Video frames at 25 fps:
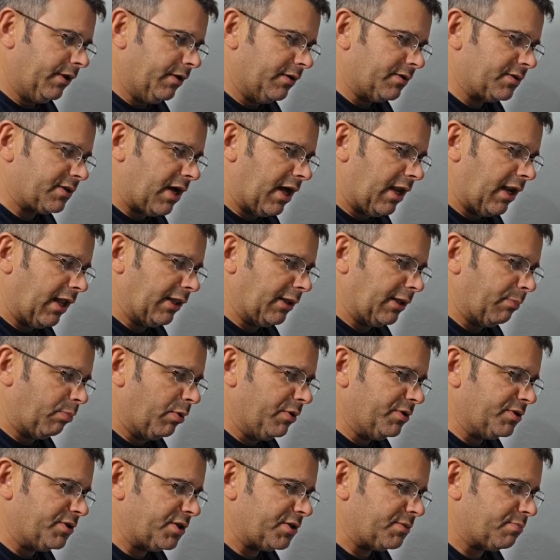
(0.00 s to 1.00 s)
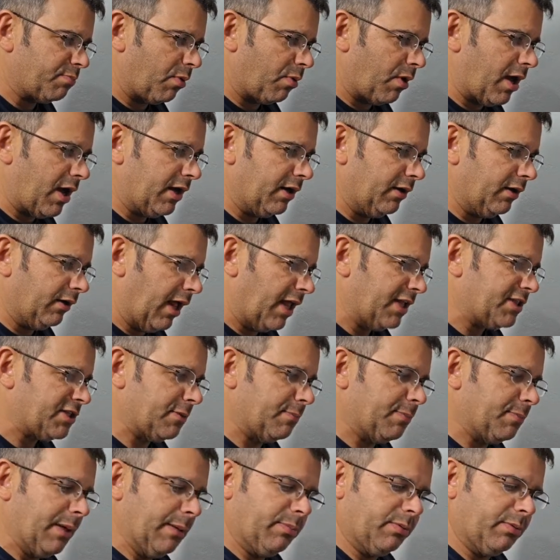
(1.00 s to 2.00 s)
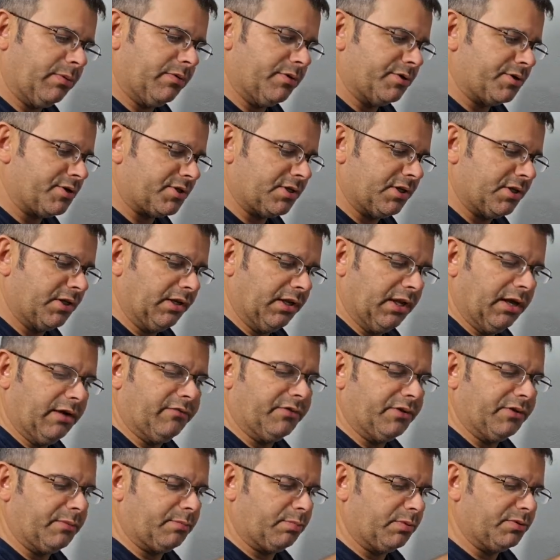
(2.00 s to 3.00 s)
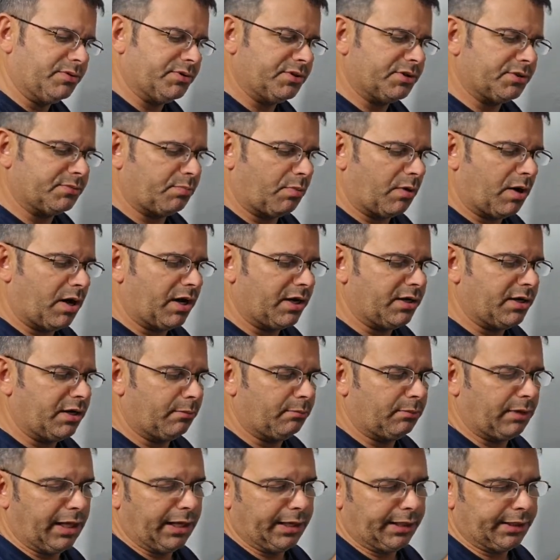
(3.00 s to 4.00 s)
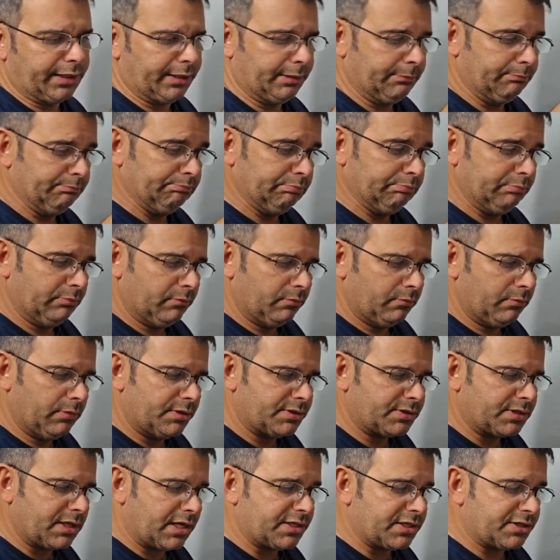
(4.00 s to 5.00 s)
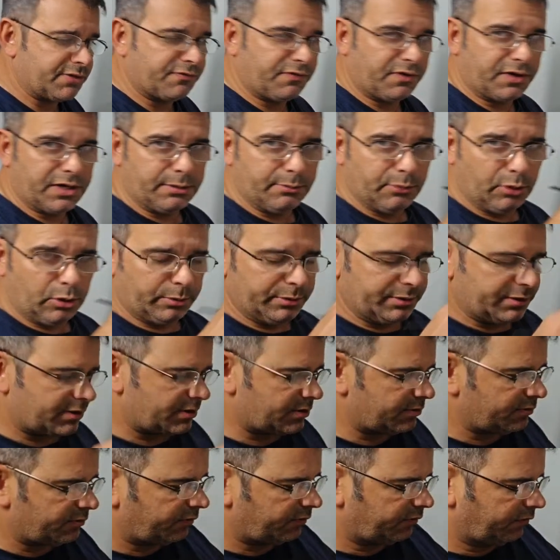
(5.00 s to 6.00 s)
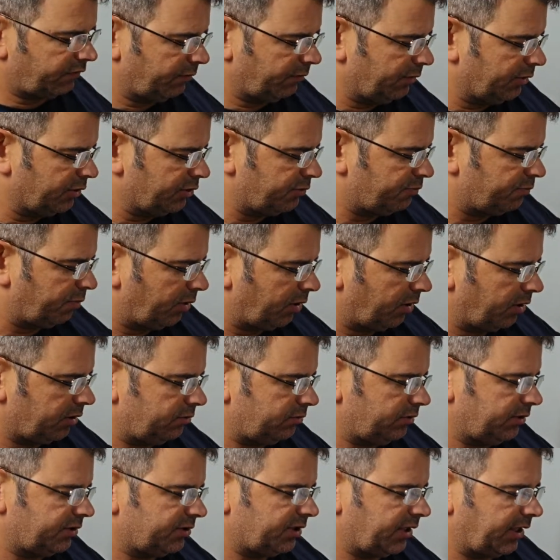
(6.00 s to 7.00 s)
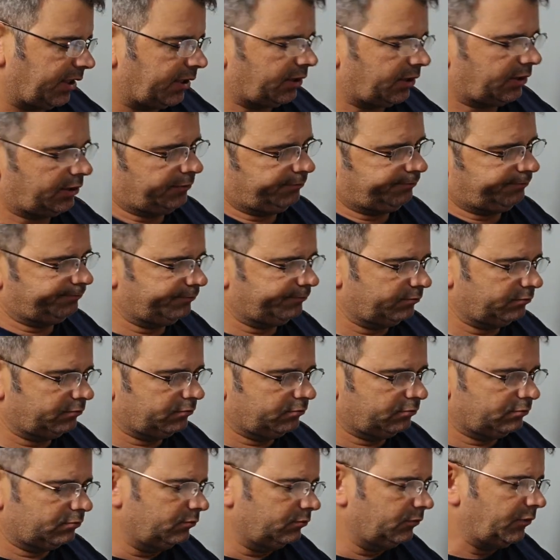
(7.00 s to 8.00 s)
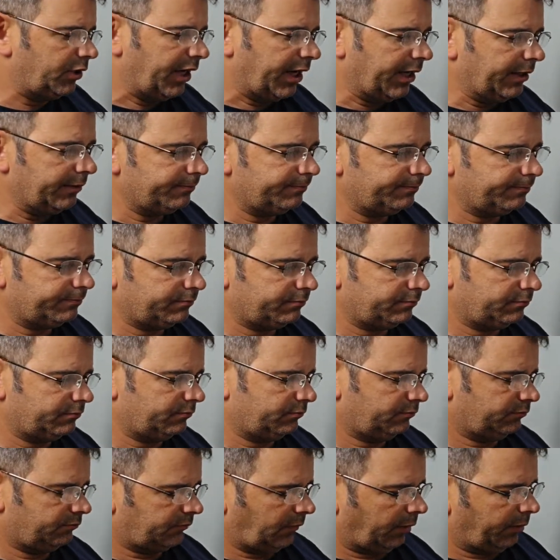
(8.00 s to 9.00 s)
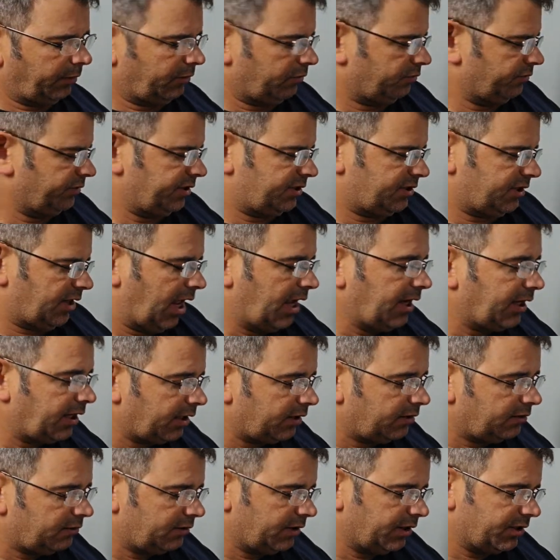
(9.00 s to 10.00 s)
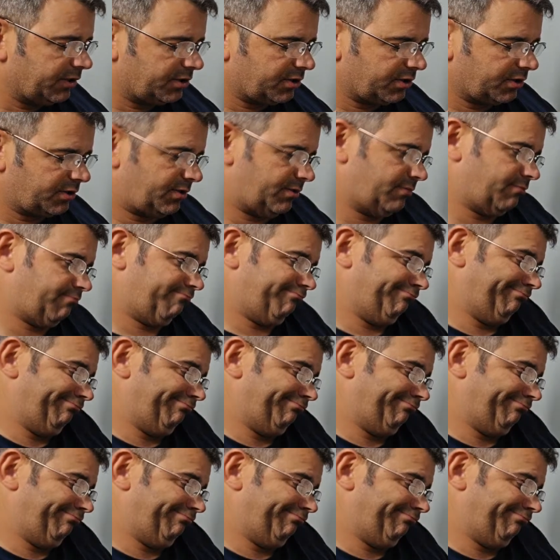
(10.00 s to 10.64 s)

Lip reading: kind of like The Princess Bride. Lots of people are just in love with The Princess Bride. And I'm like, it's got its funny moments. For the most part, it's like, okay. I don't dislike it. It just